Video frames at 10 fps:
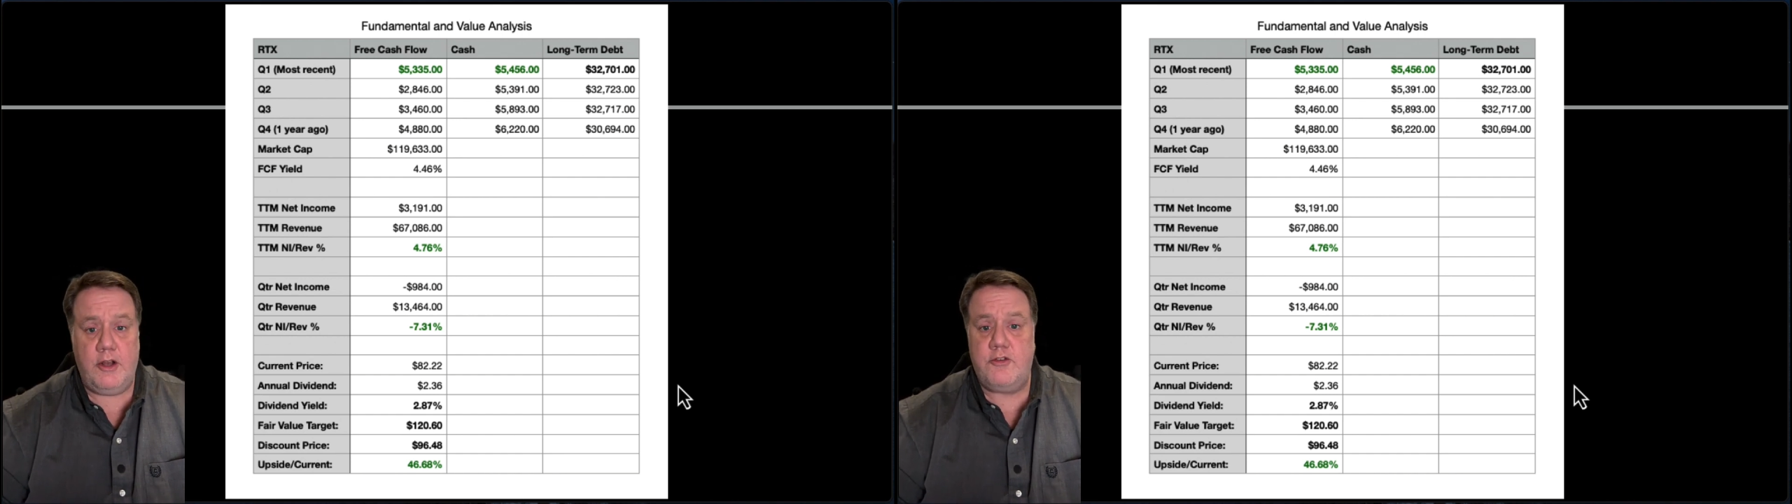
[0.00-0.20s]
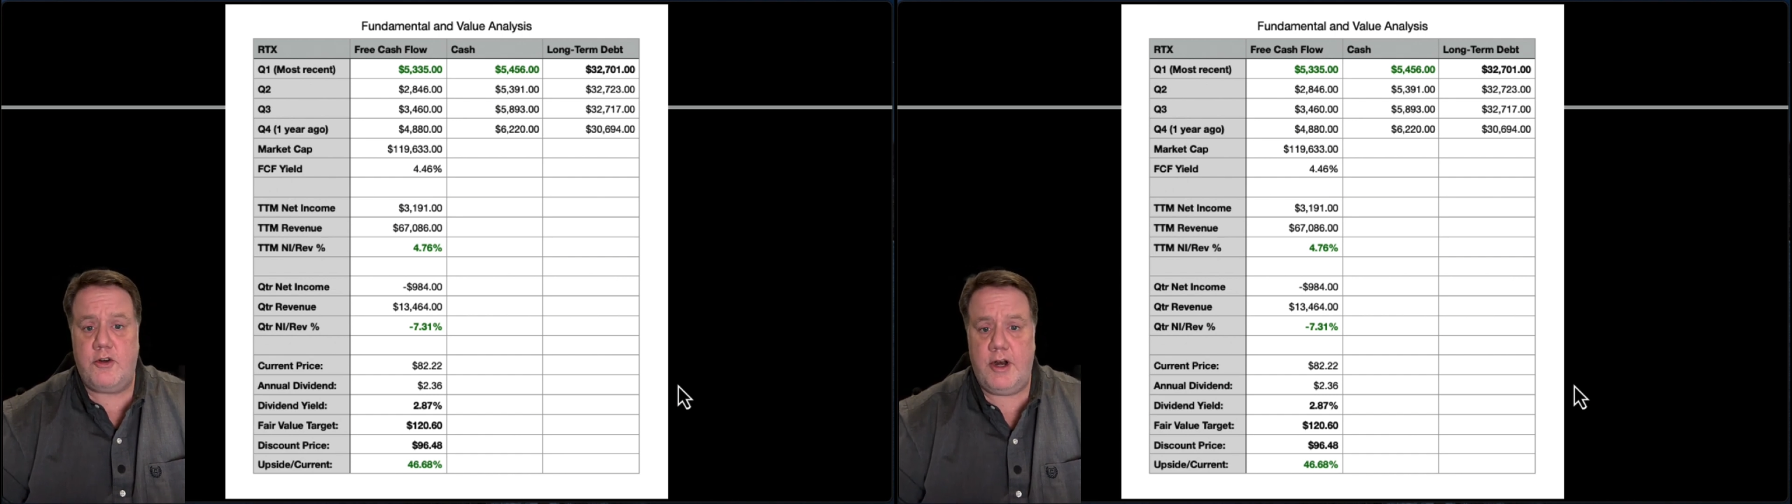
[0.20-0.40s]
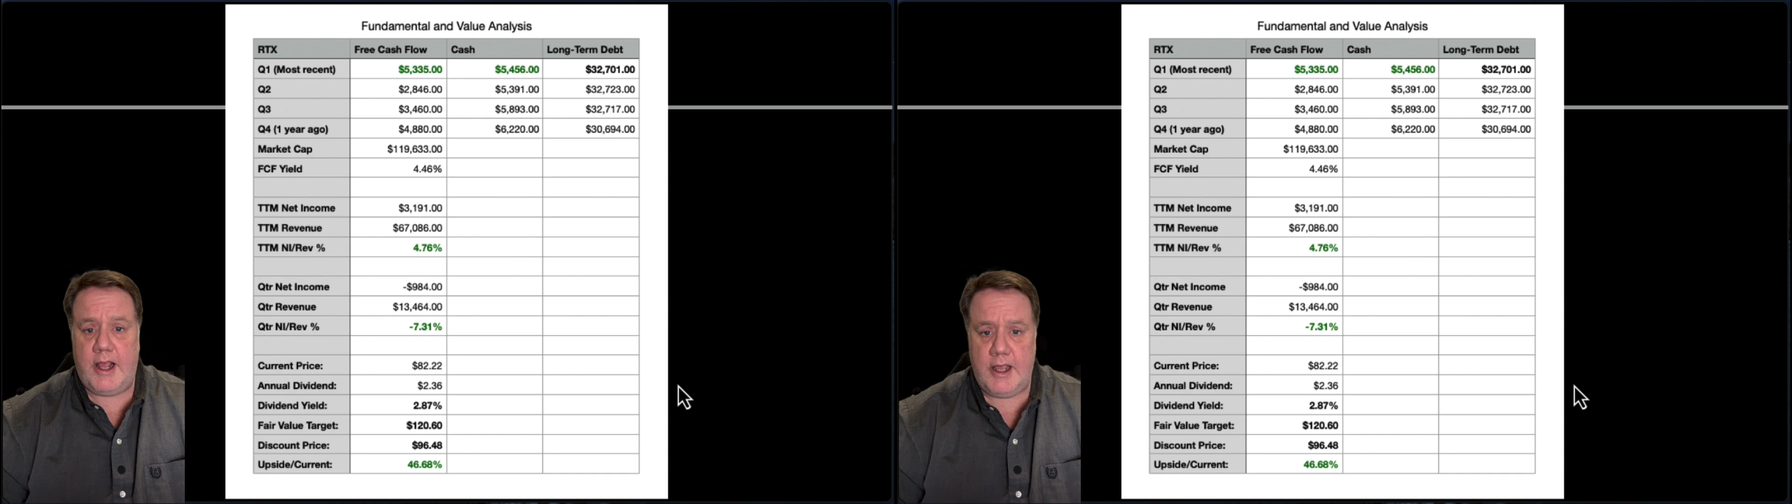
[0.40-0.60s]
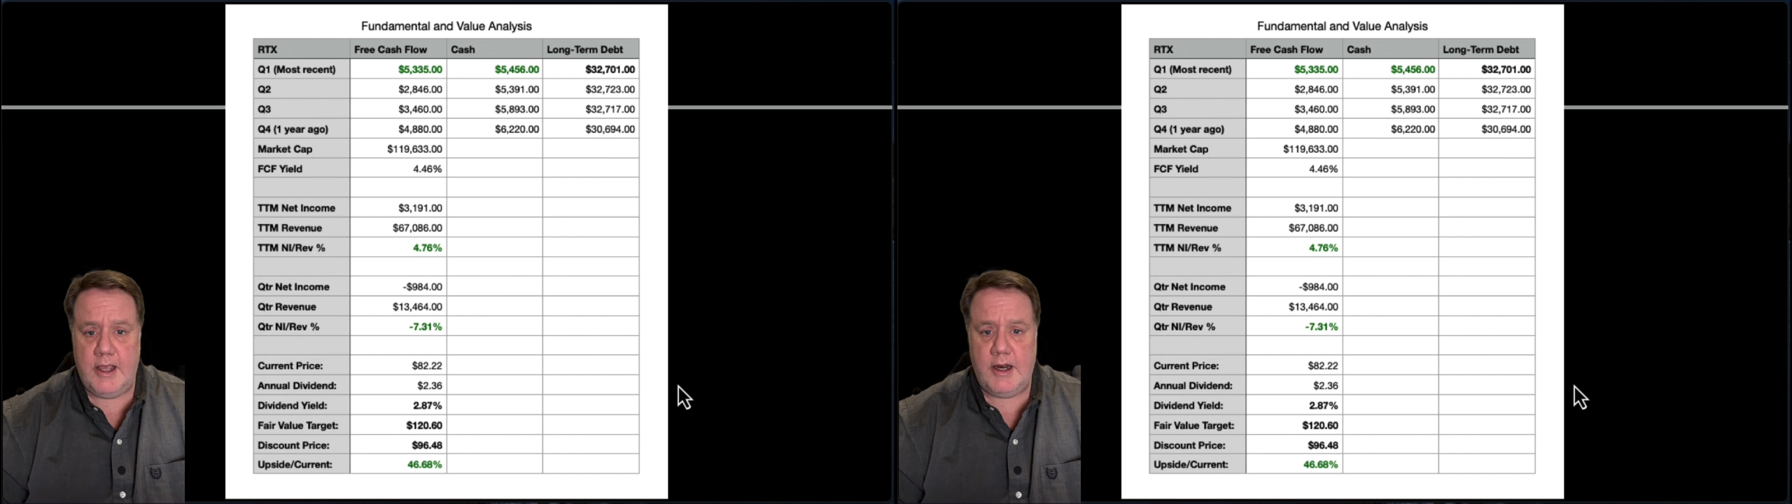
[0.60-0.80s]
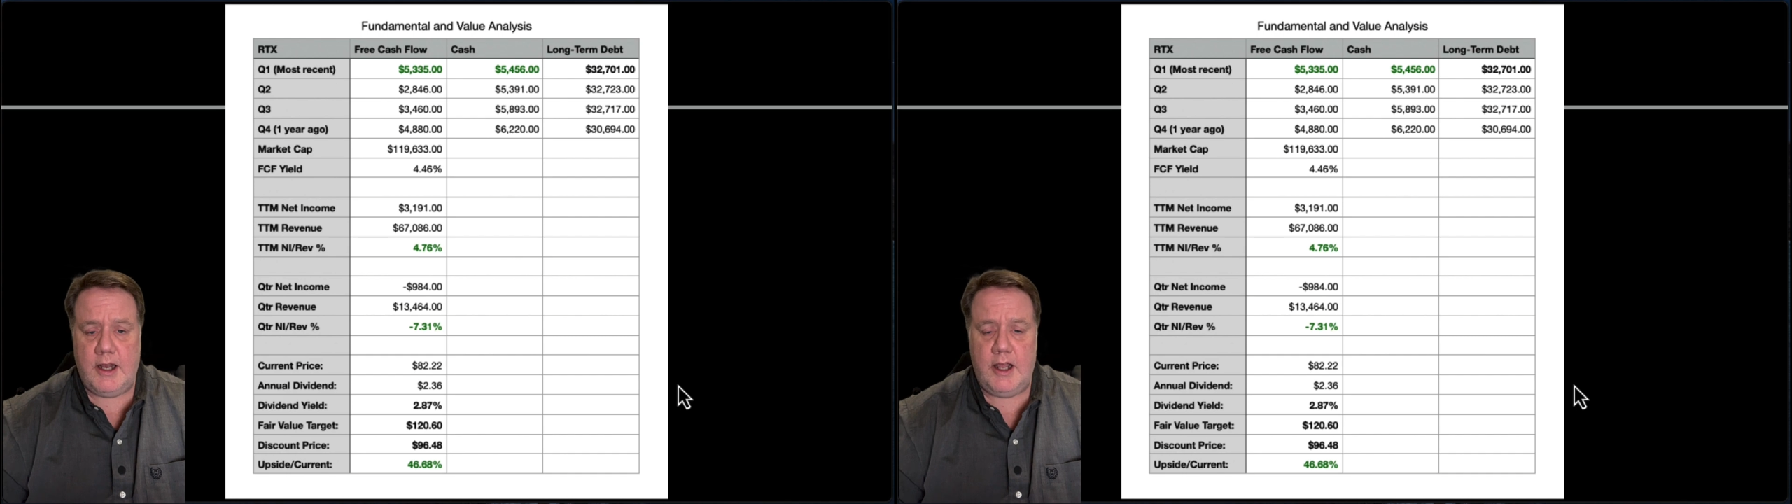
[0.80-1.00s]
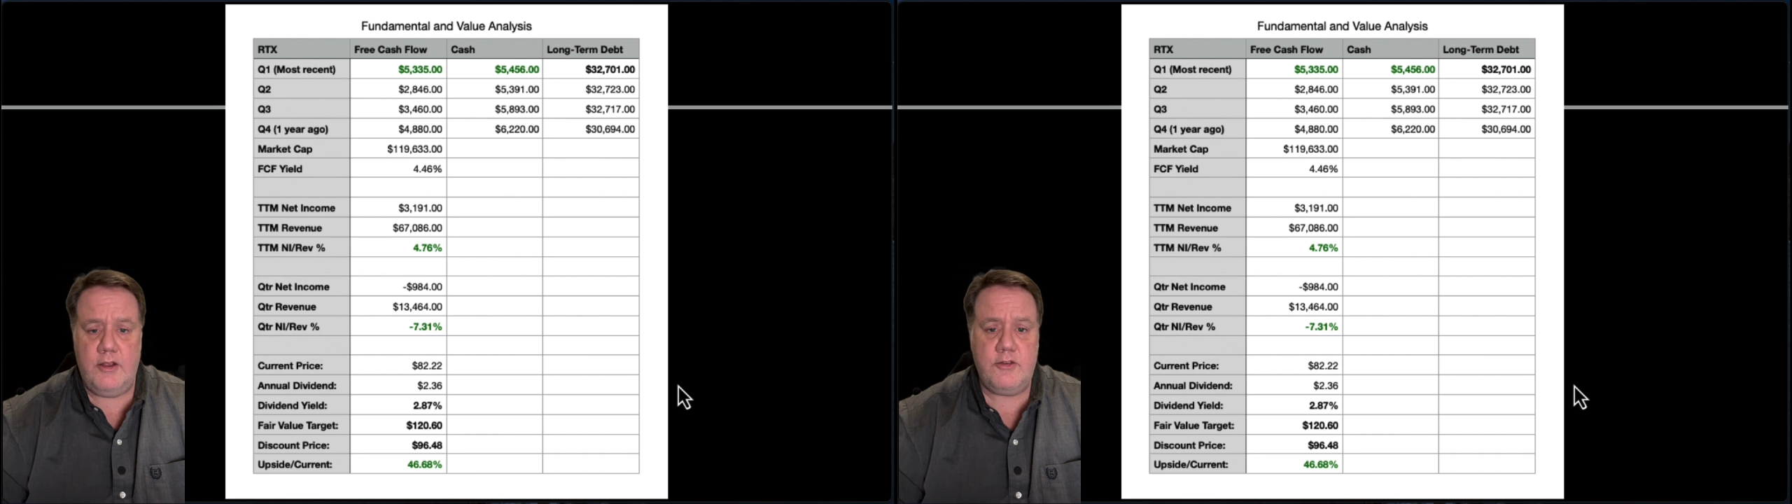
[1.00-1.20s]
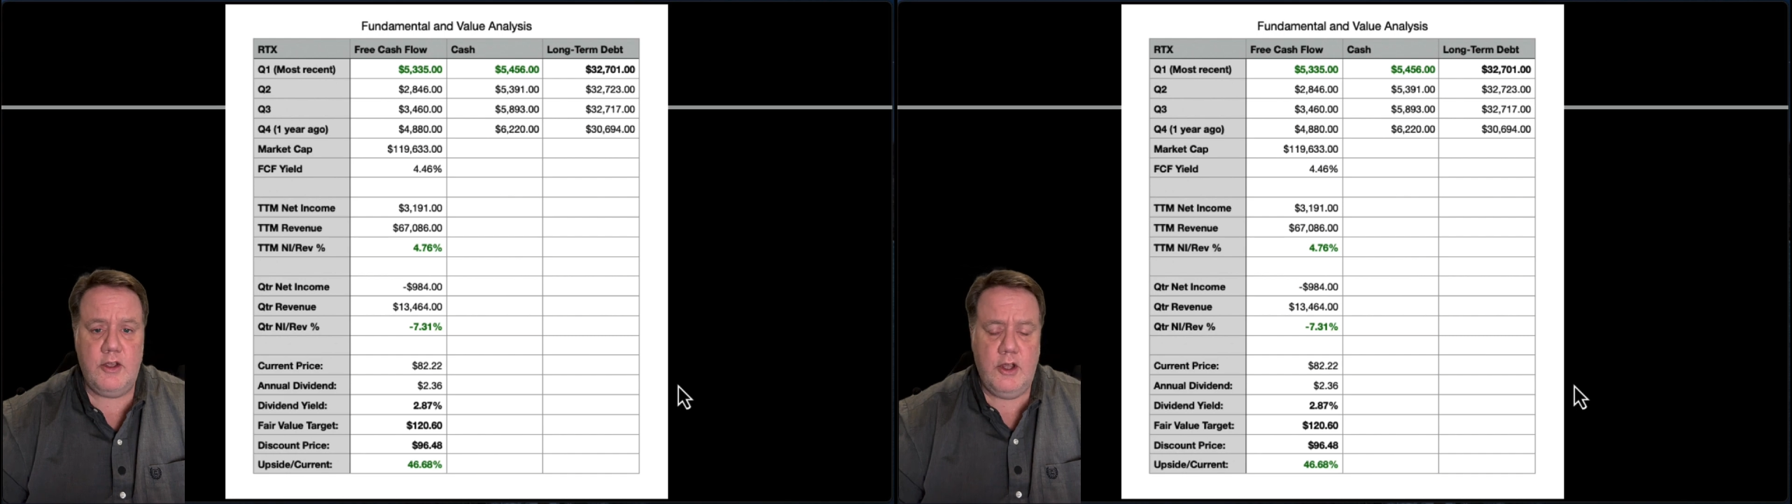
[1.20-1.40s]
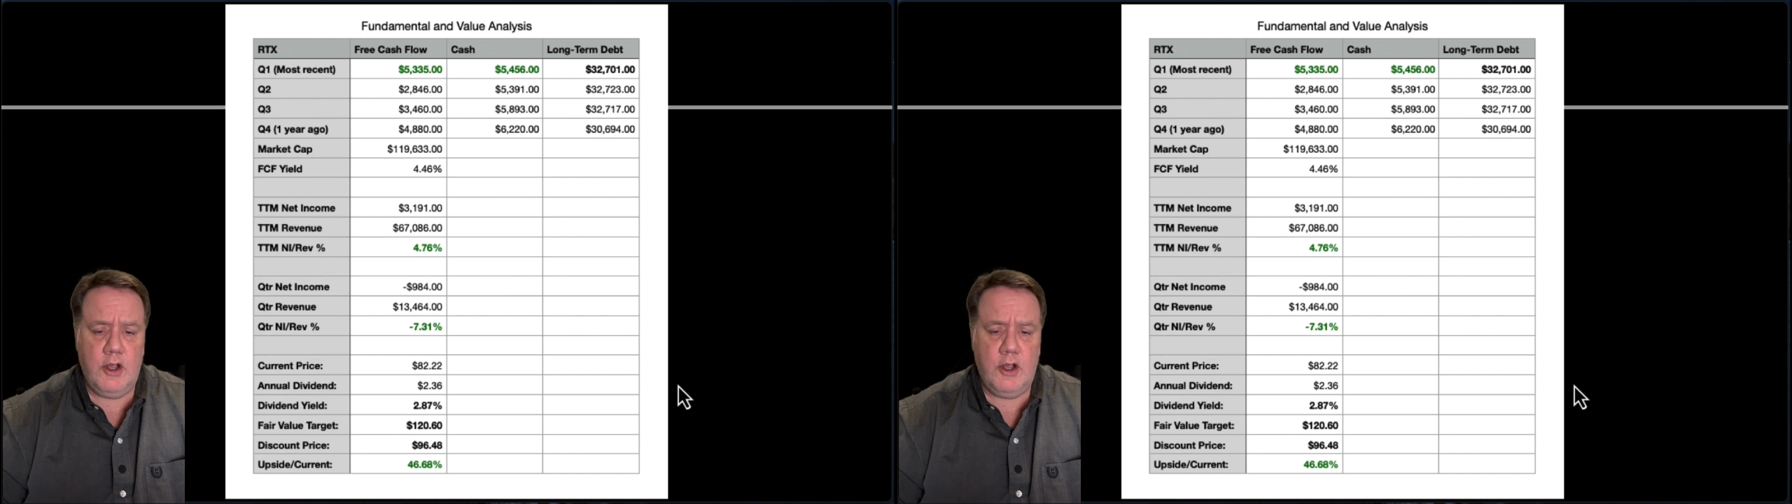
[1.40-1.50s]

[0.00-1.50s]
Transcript: let's try to analyze